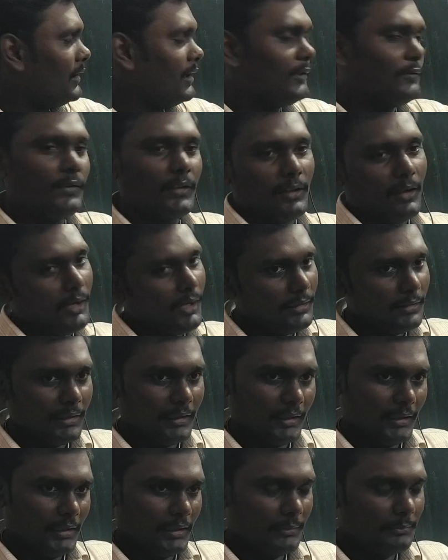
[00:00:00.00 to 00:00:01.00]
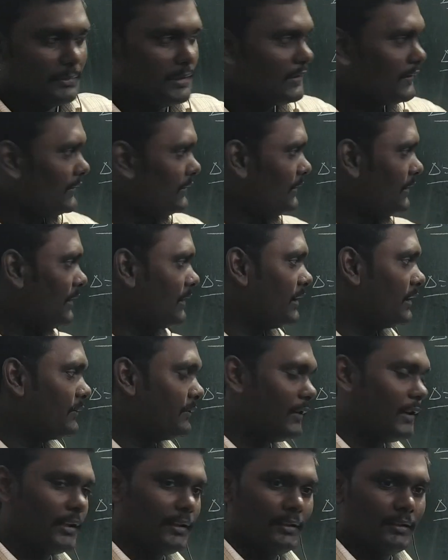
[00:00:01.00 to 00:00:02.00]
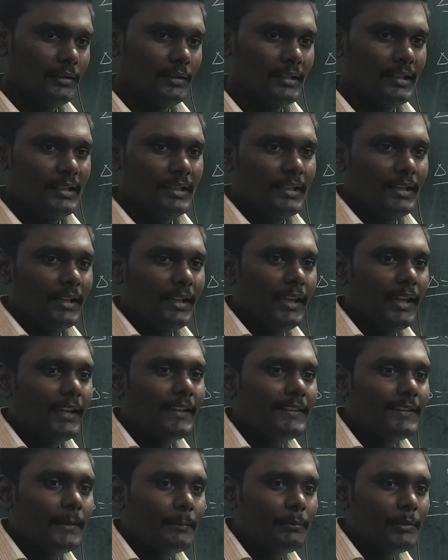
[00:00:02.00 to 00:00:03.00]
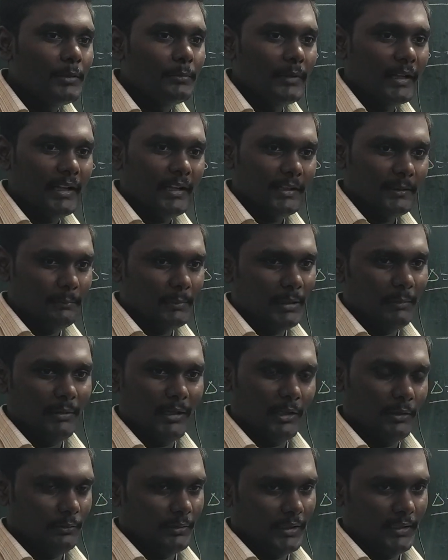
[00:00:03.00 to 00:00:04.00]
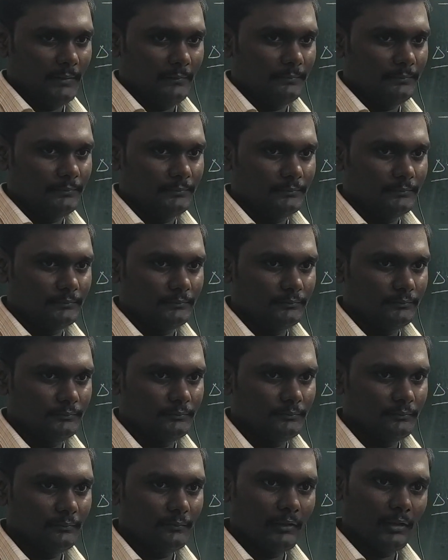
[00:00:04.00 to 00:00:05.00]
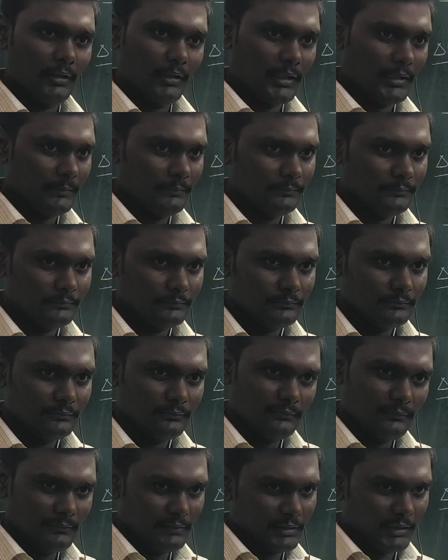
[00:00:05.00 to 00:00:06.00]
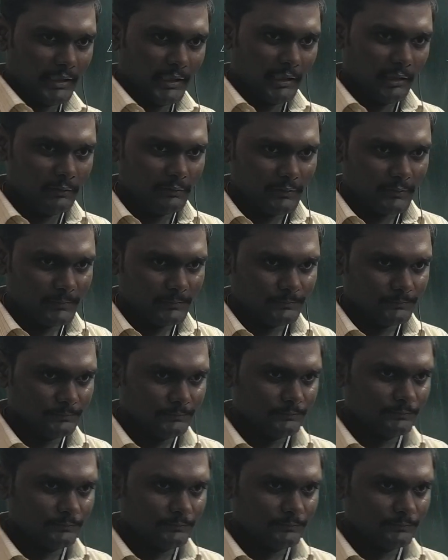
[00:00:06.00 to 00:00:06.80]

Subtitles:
It is for all the real numbers. It is for except to minus b by 2a. Okay? Any doubts?